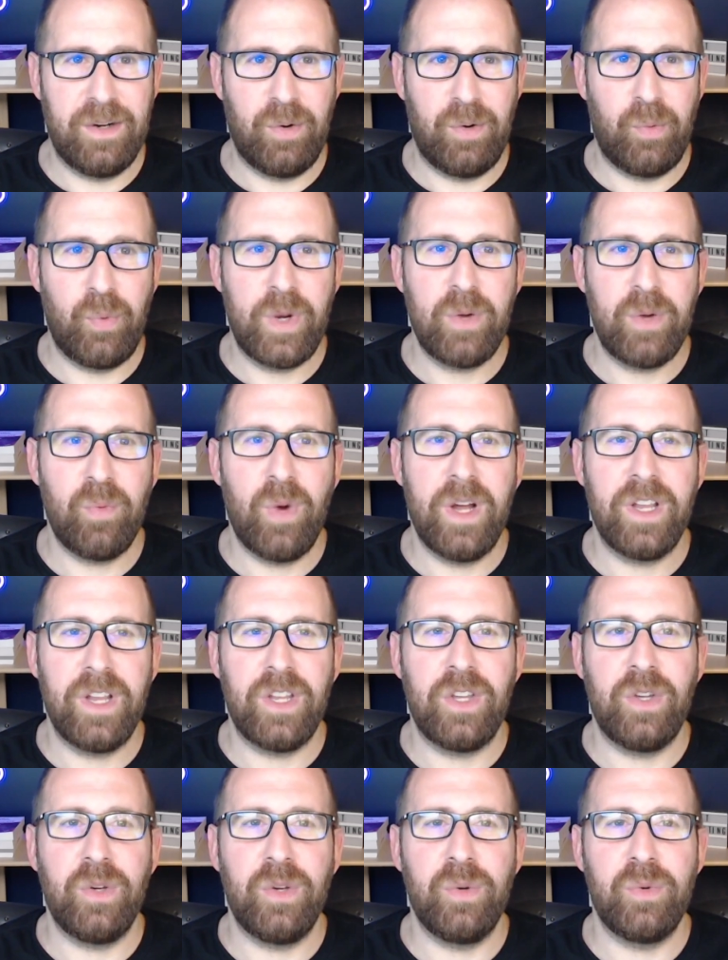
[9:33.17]
We want
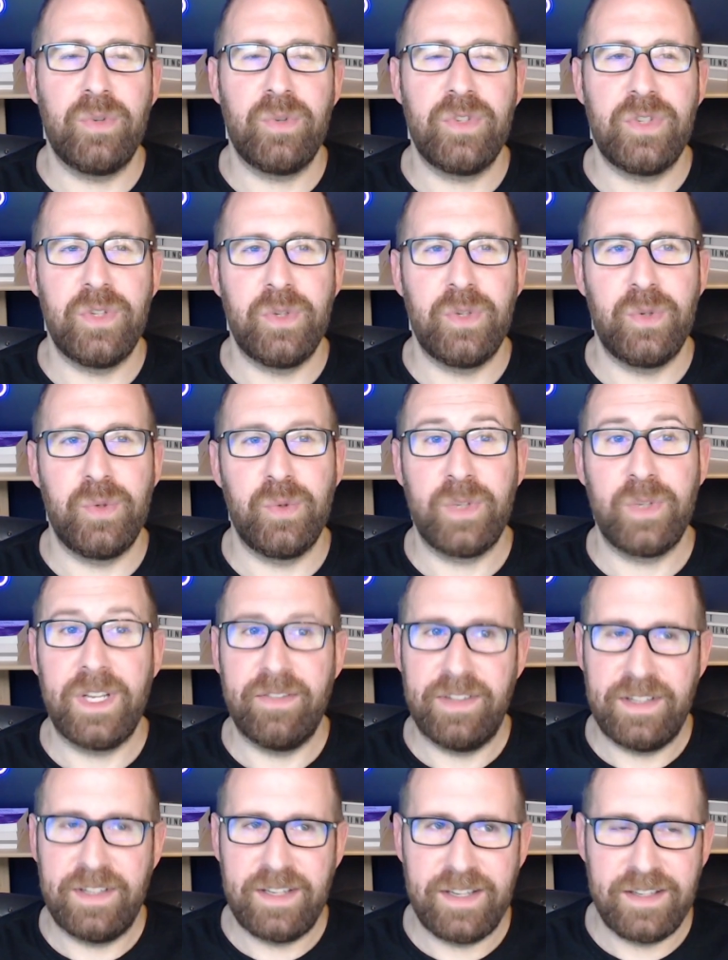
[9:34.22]
you to,
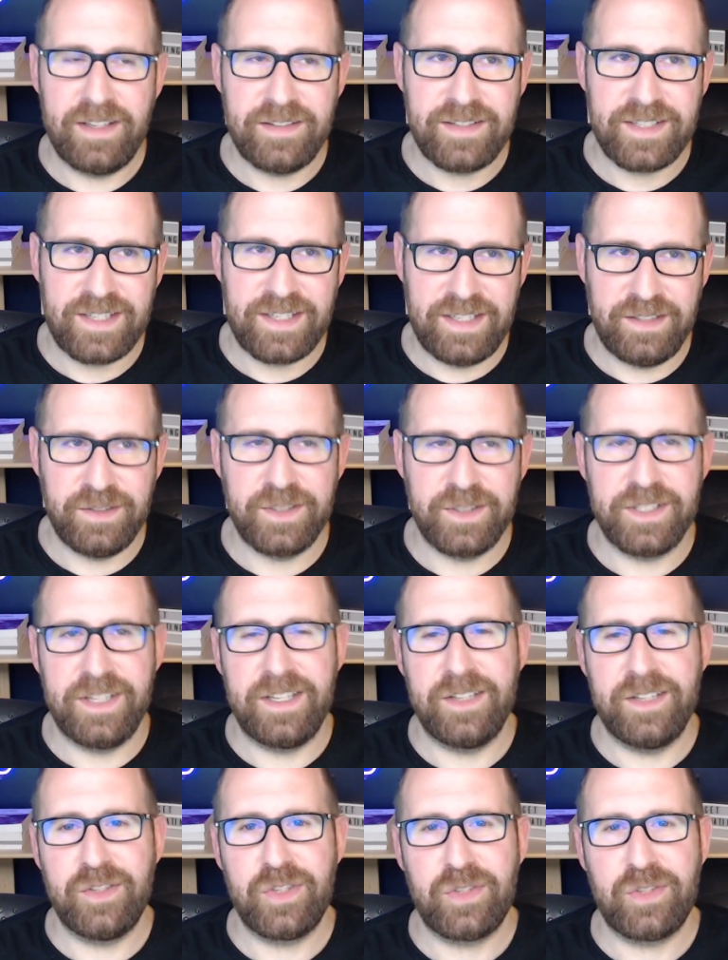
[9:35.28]
given the skills and the
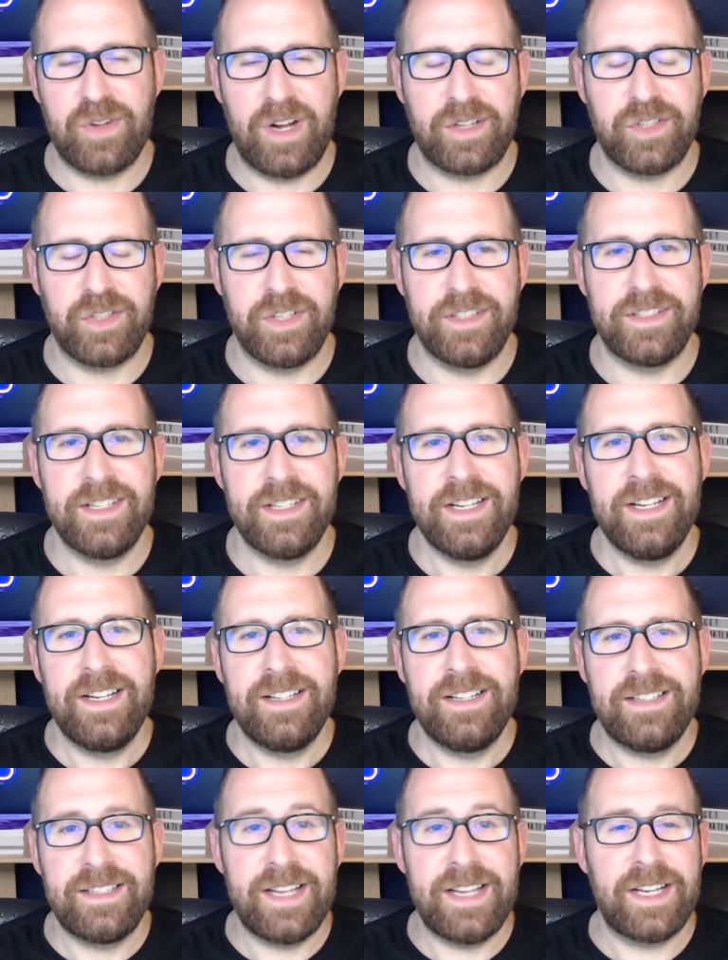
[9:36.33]
instructions,
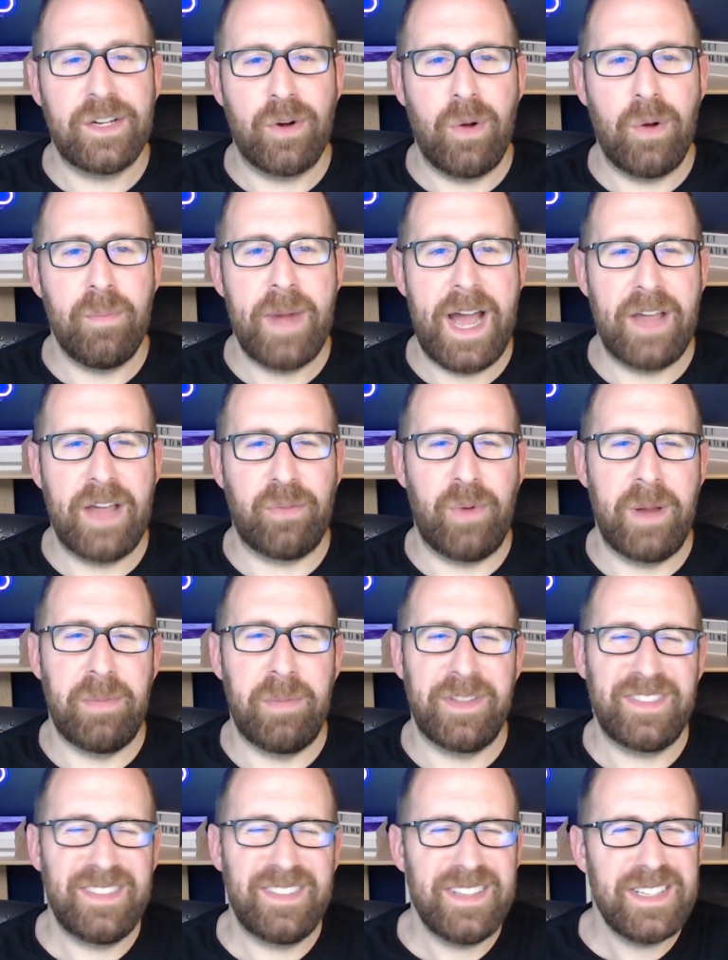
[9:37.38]
to take your own pathway. But
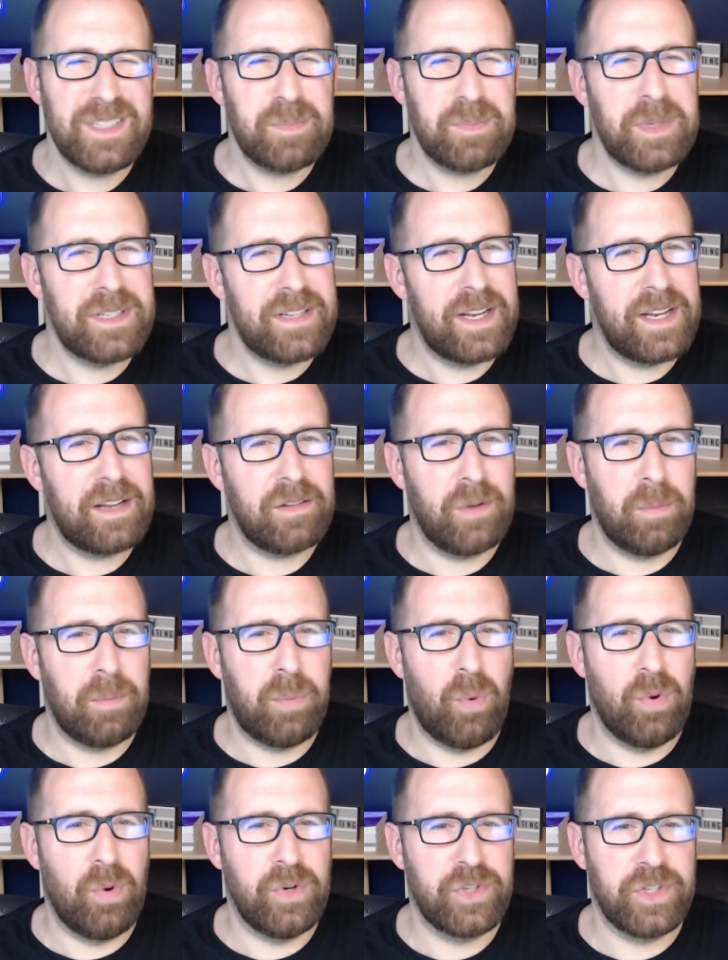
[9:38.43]
this particular
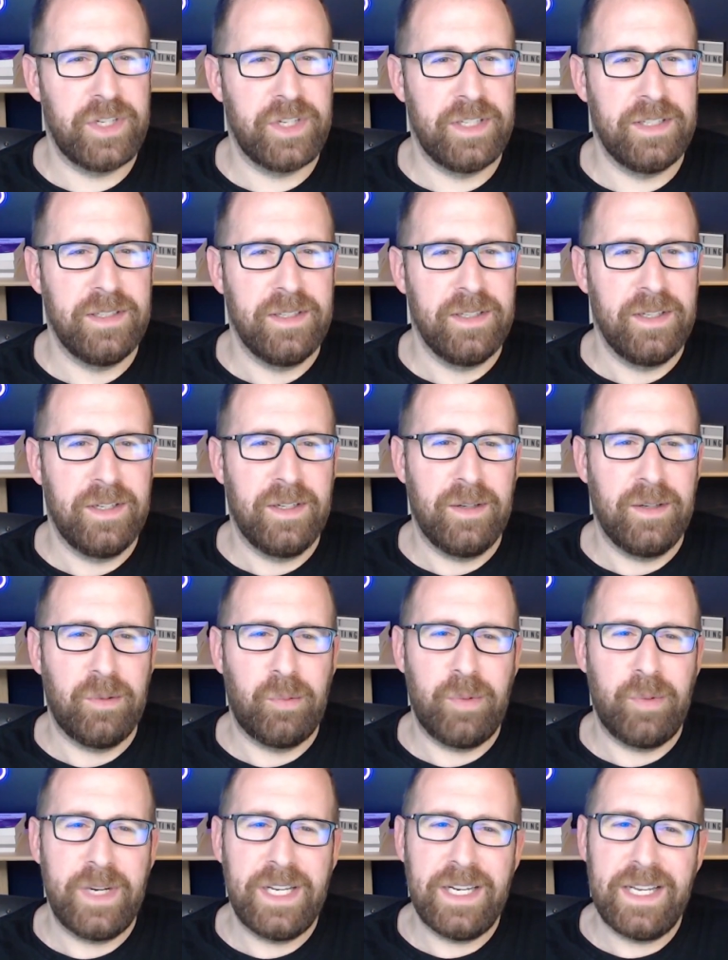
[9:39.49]
portion,
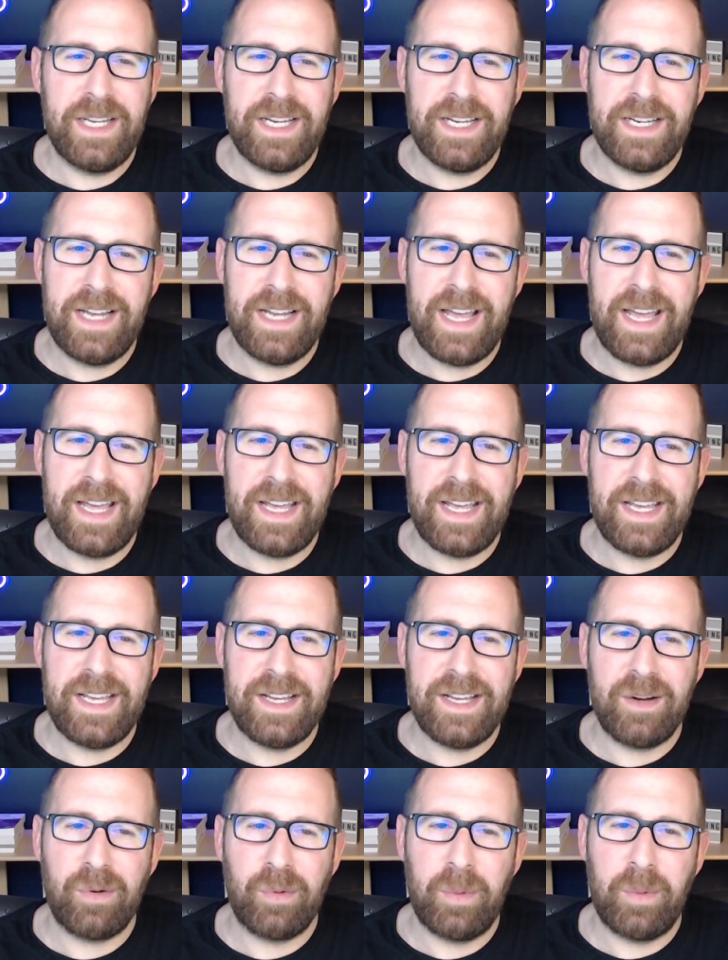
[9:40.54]
we need a
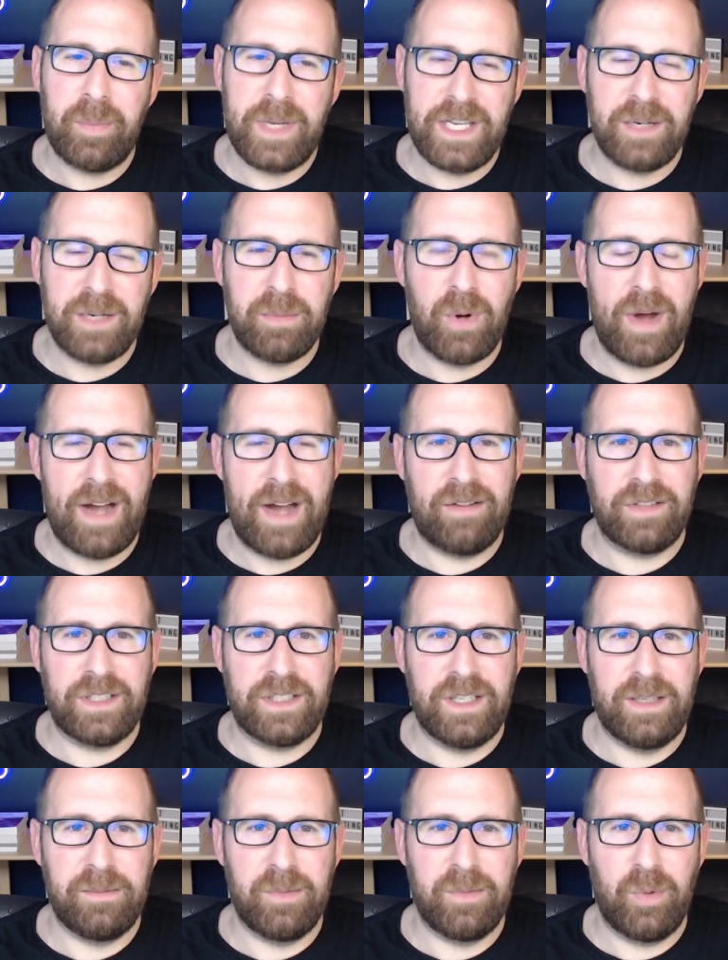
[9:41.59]
repeatable outcome.